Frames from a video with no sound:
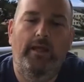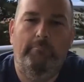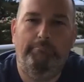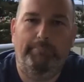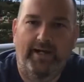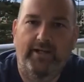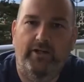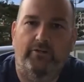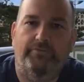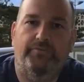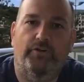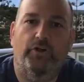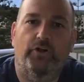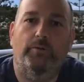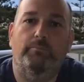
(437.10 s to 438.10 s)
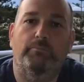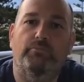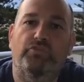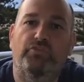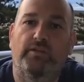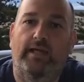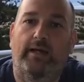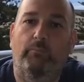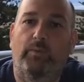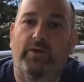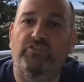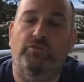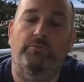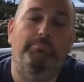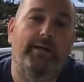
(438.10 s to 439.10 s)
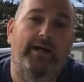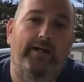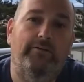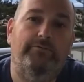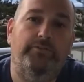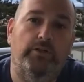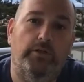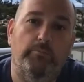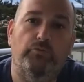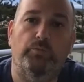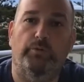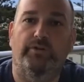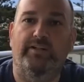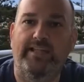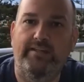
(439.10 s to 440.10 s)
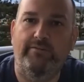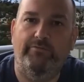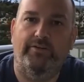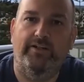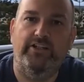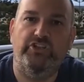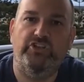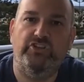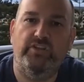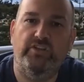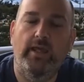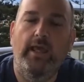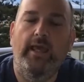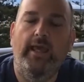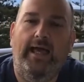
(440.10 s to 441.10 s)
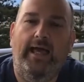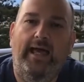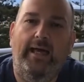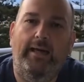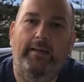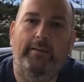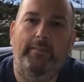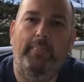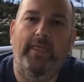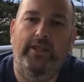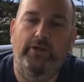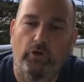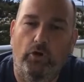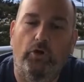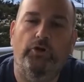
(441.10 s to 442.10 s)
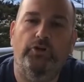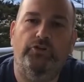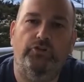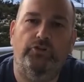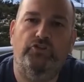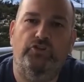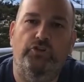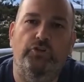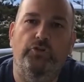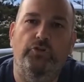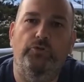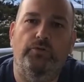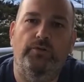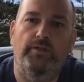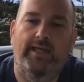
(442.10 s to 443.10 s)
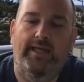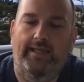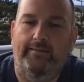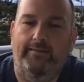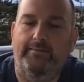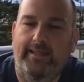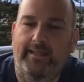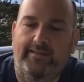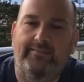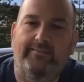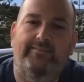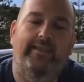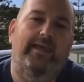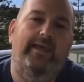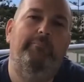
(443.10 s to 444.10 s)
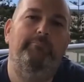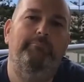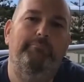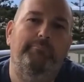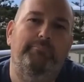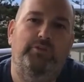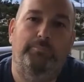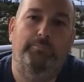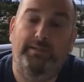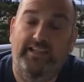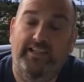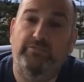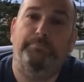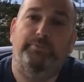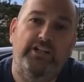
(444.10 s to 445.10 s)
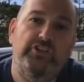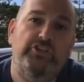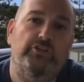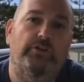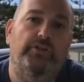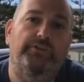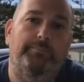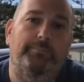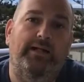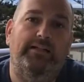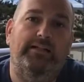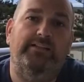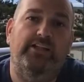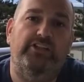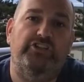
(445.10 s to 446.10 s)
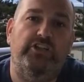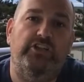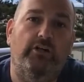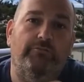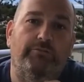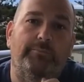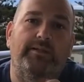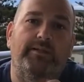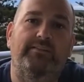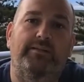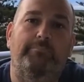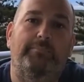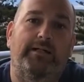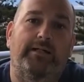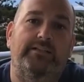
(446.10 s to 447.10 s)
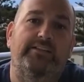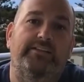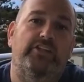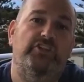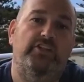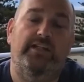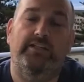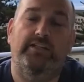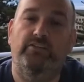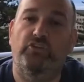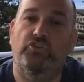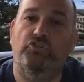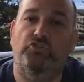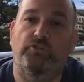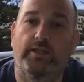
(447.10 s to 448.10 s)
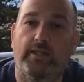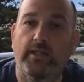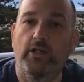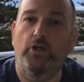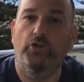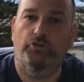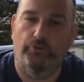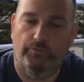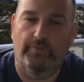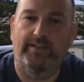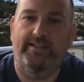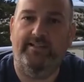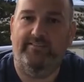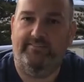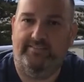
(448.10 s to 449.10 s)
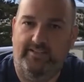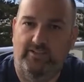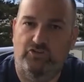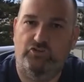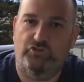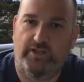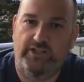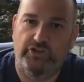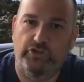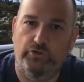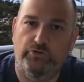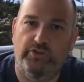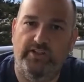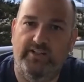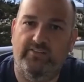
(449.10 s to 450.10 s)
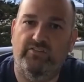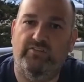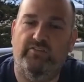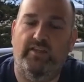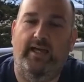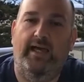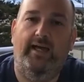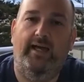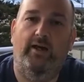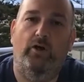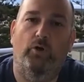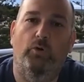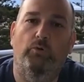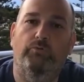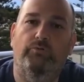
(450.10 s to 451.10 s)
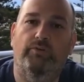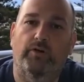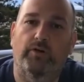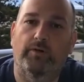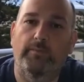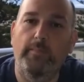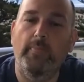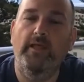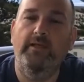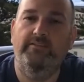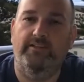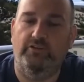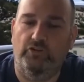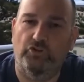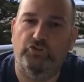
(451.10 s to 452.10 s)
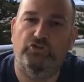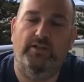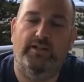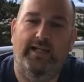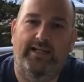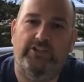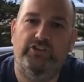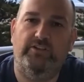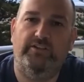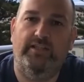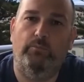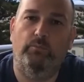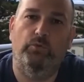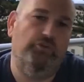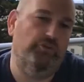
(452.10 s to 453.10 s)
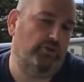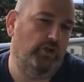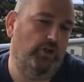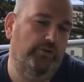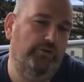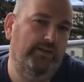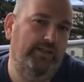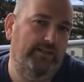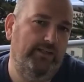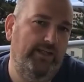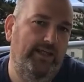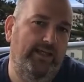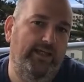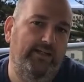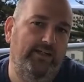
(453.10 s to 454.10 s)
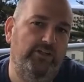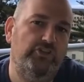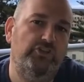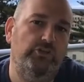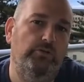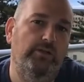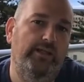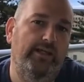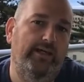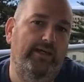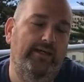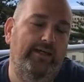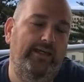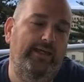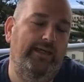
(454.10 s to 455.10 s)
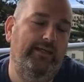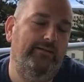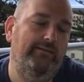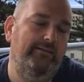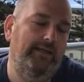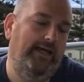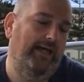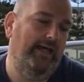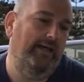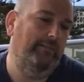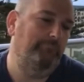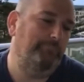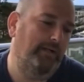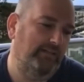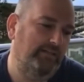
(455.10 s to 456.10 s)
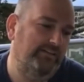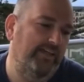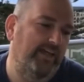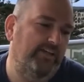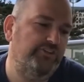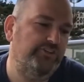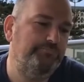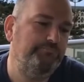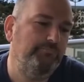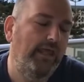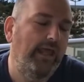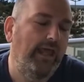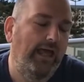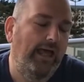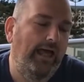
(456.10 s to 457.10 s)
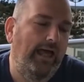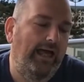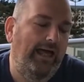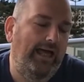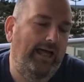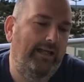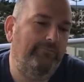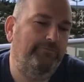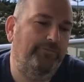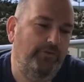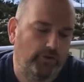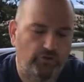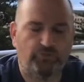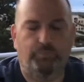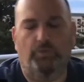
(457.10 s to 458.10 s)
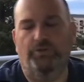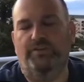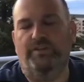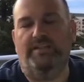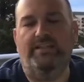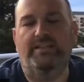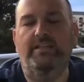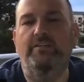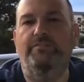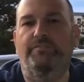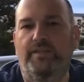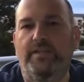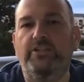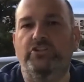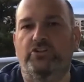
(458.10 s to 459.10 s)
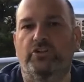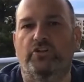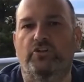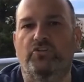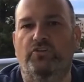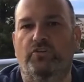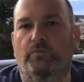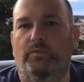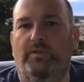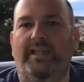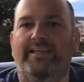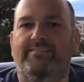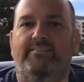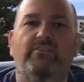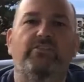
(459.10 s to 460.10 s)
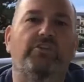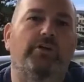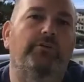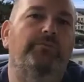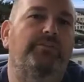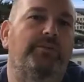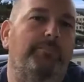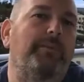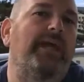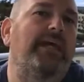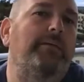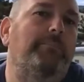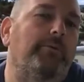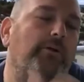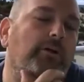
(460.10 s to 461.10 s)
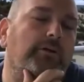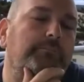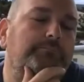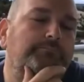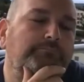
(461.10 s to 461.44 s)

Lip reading: buyer firms, Western buyer firms, were leveraged in order to get them to place pressure on the Bangladeshi government and Bangladeshi industry to release these trade unionists over the industrial action that was occurring in Ashulia in Bangladesh. And for us, one of the key features, lessons of the paper,